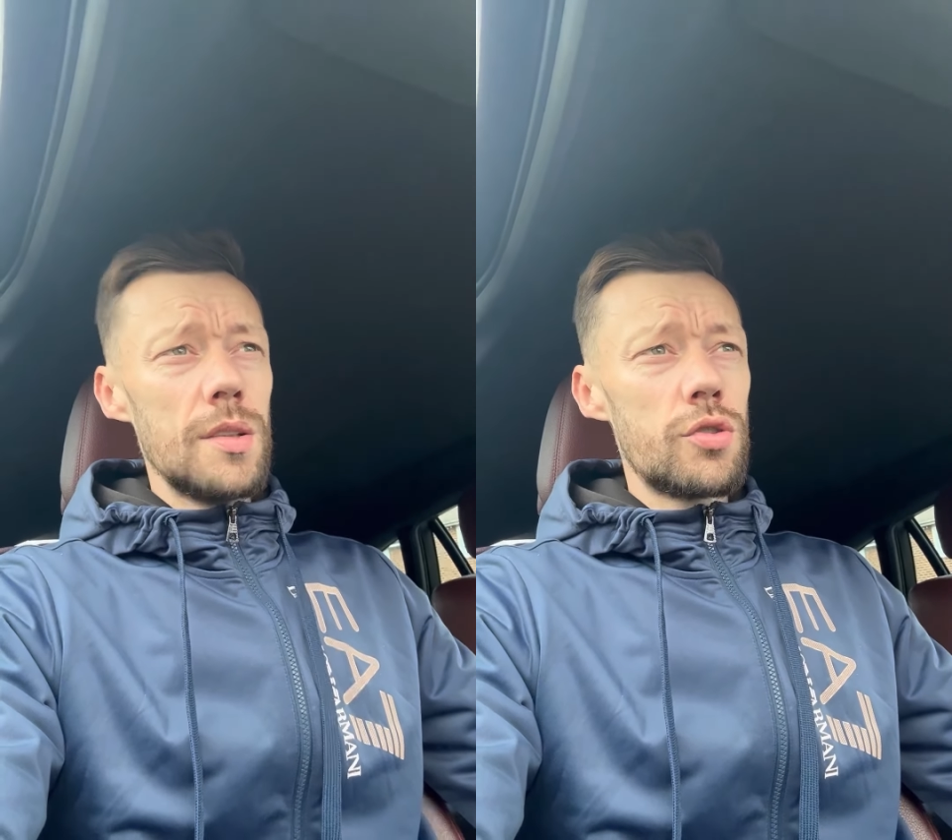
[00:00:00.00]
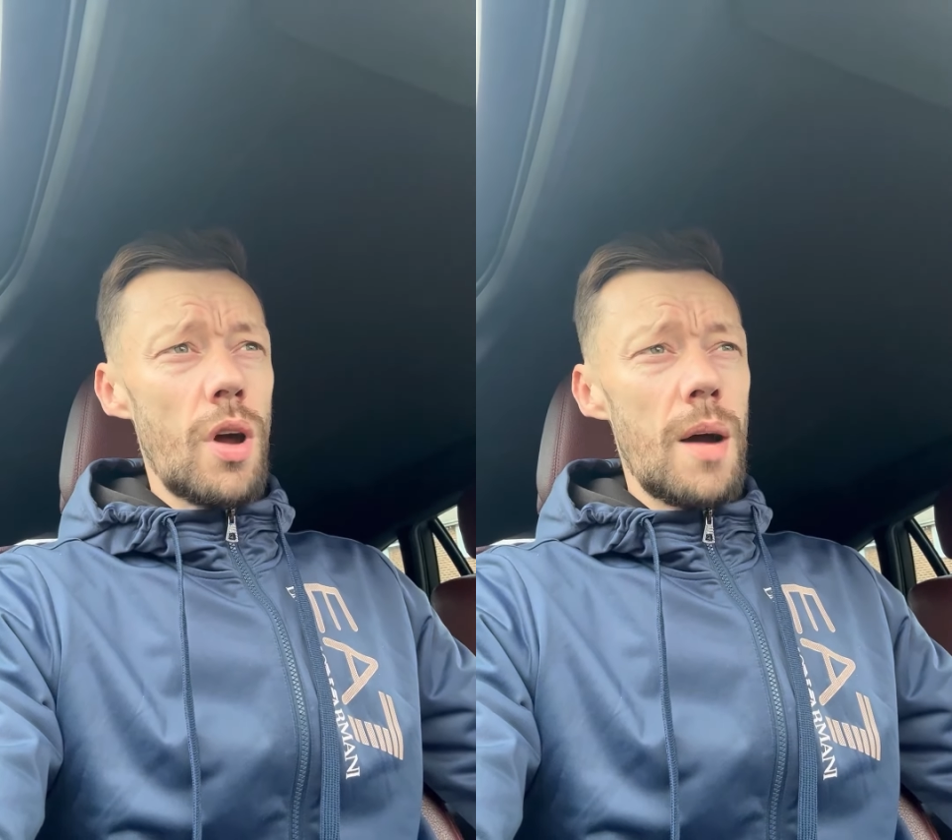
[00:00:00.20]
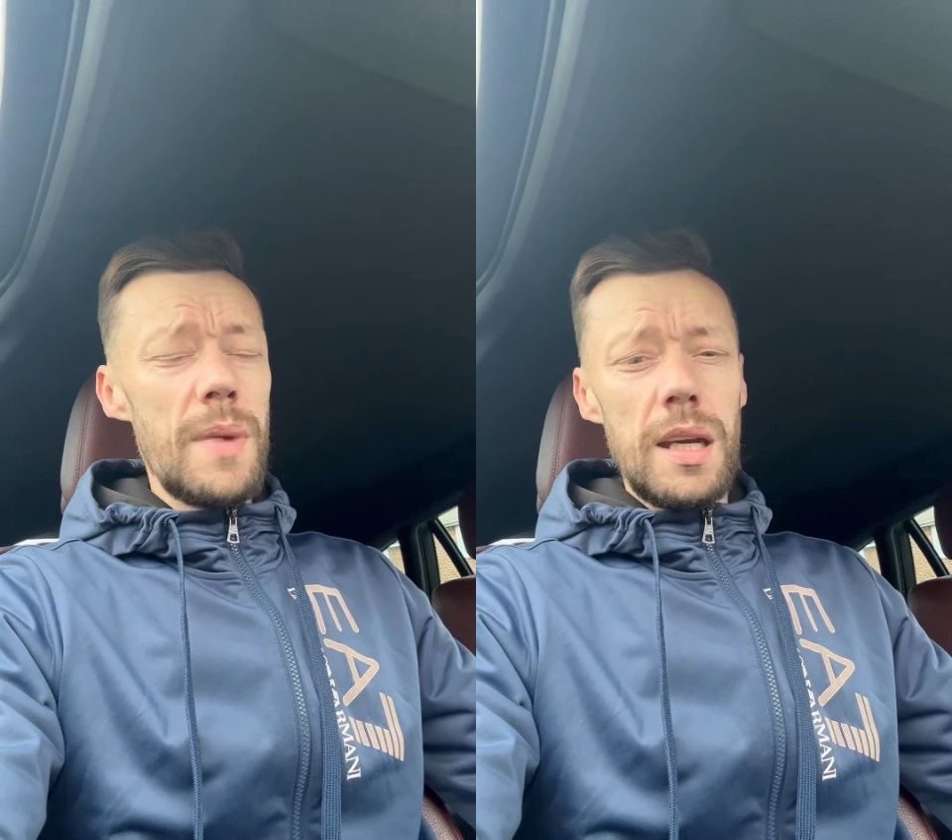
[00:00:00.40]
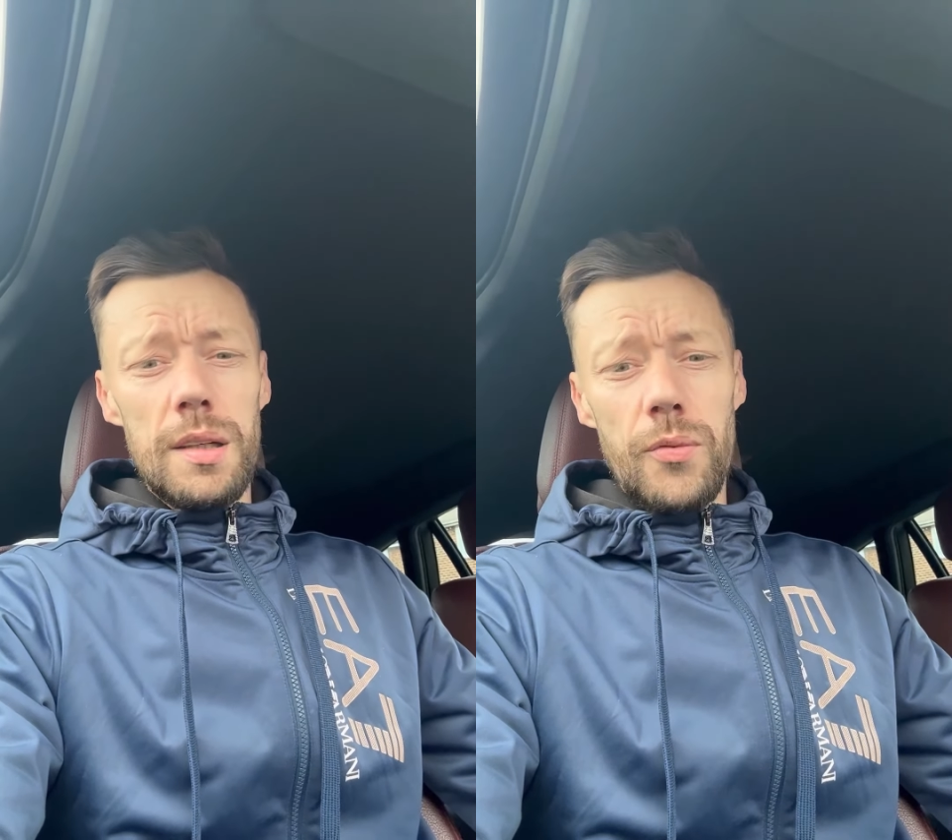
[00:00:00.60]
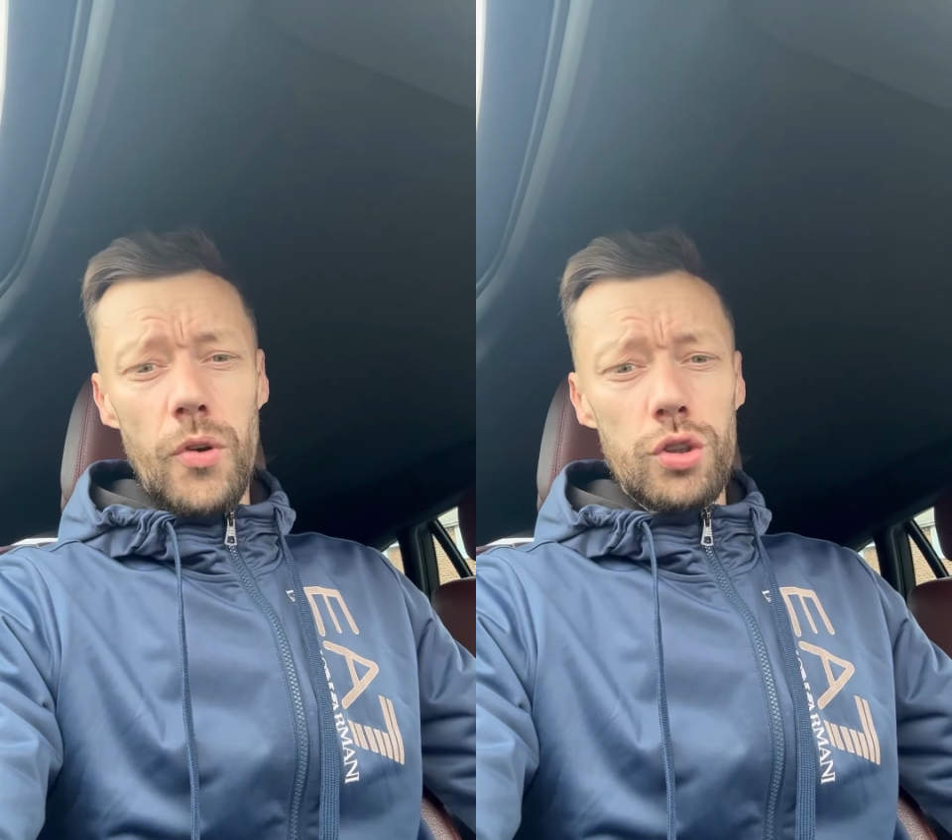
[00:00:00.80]
Do you know what I
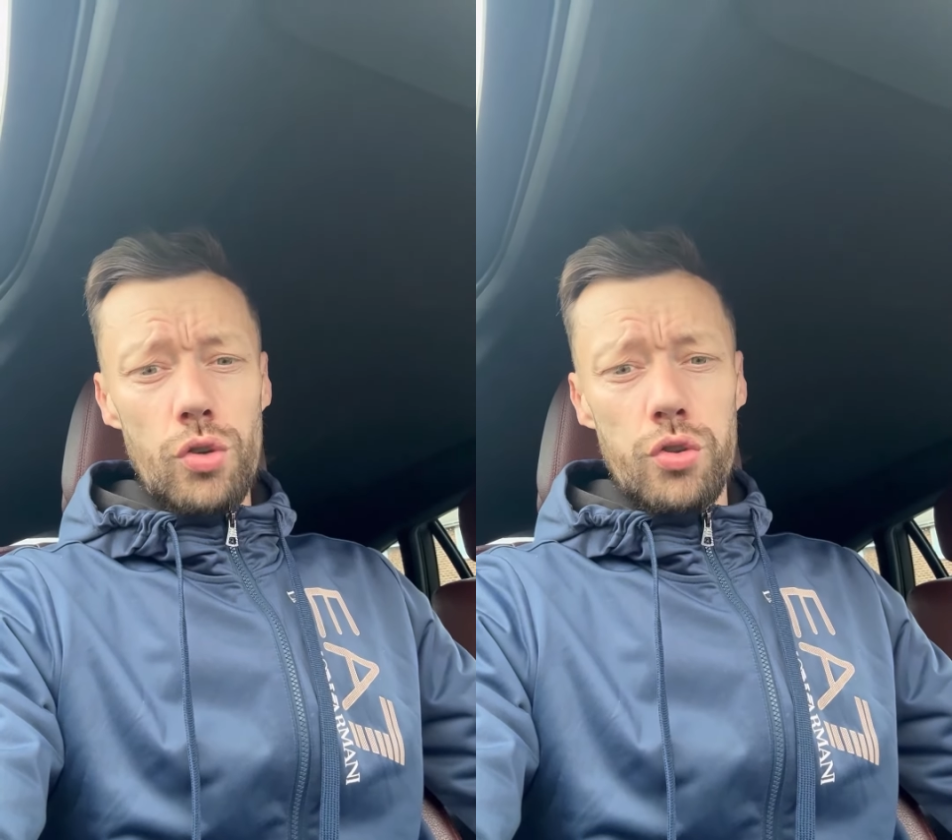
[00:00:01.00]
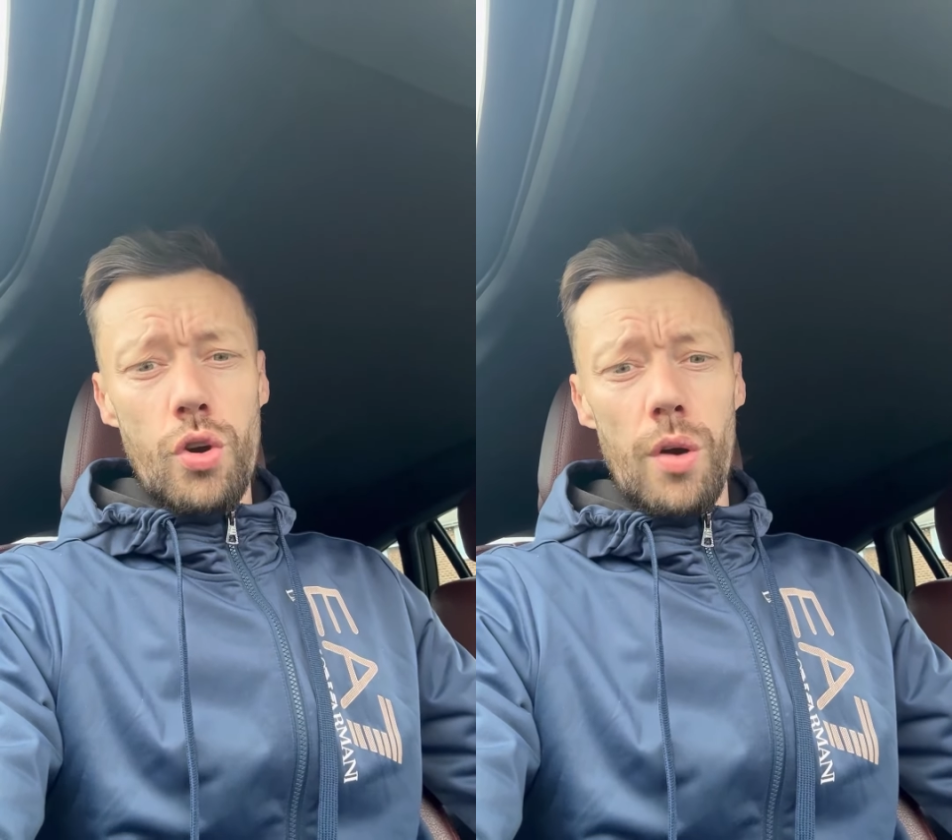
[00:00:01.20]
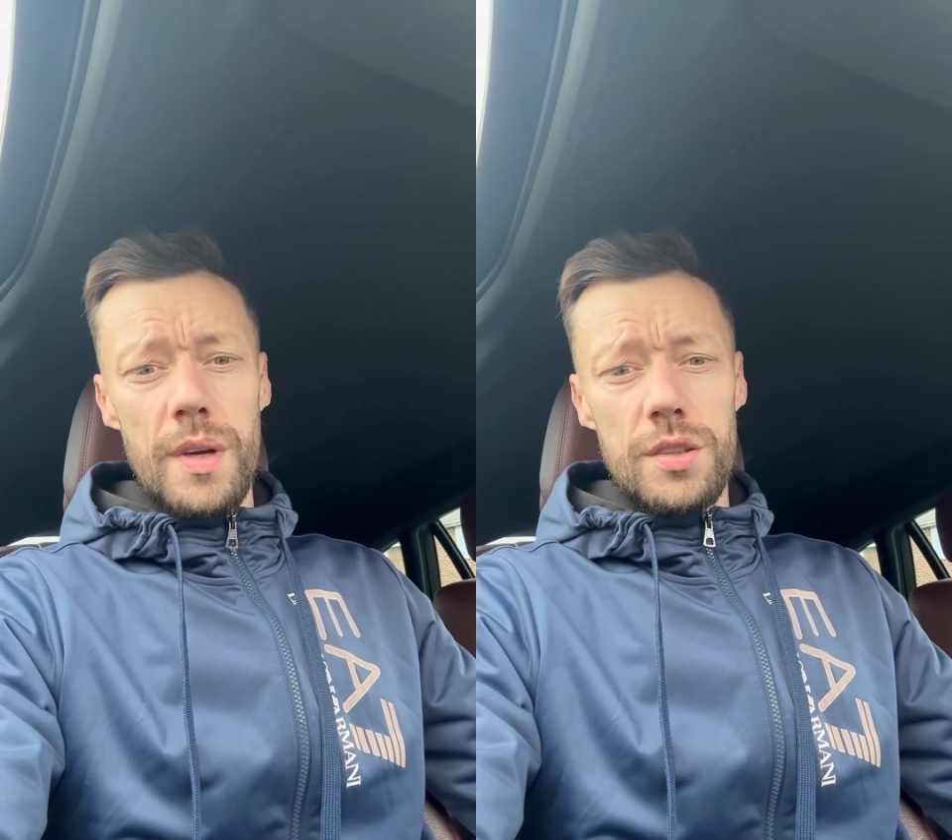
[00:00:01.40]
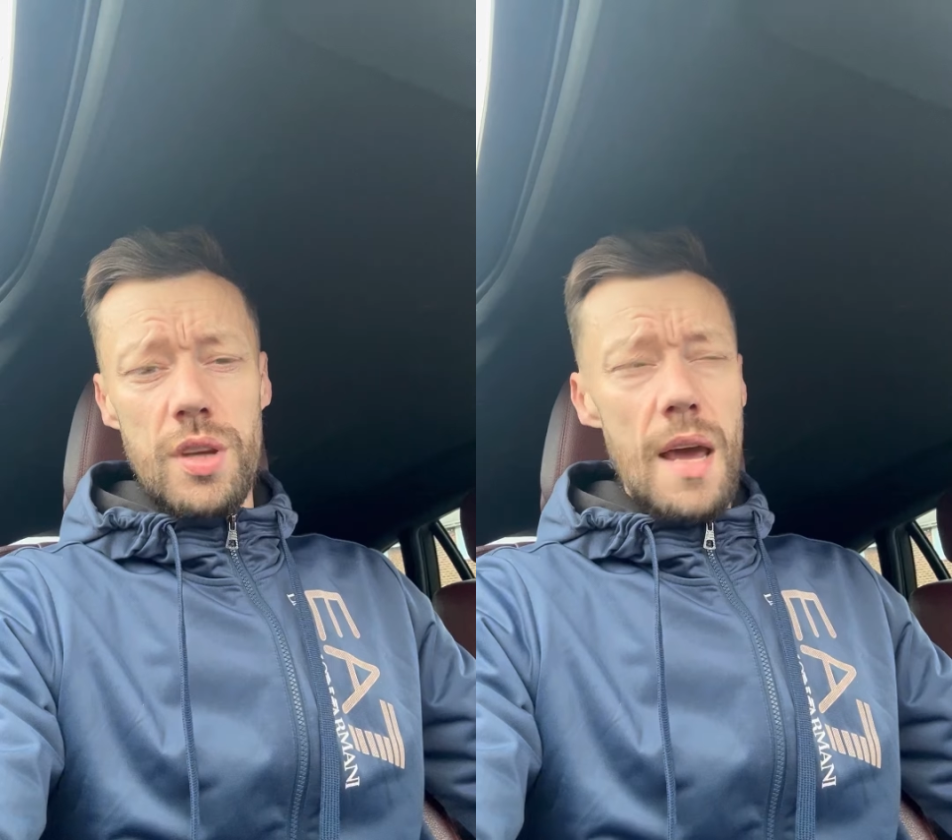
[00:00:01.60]
mean? Full of Dutch courage,